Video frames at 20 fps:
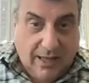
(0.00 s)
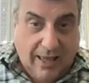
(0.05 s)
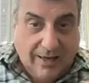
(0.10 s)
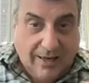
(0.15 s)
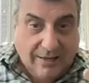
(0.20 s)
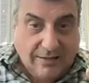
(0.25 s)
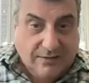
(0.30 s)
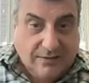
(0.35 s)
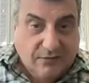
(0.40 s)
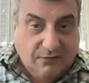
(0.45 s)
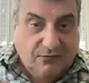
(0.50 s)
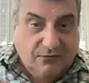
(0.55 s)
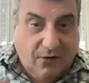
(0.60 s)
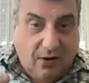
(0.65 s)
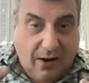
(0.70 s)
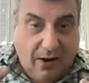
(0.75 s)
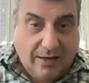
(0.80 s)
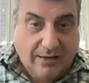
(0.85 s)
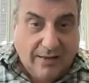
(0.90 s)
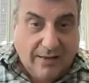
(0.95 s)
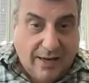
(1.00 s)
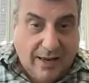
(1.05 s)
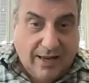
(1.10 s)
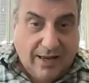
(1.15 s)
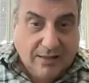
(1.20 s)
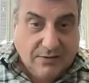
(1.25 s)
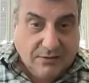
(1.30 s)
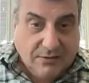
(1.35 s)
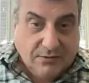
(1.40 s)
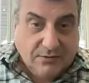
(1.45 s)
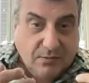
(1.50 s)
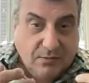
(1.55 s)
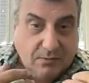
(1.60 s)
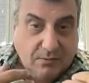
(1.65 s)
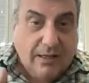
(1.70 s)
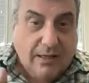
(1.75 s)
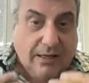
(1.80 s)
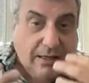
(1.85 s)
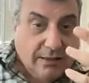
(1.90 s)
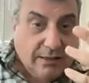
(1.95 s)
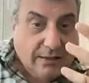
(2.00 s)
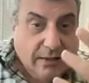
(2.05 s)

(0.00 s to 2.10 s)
And it's defined as, to me,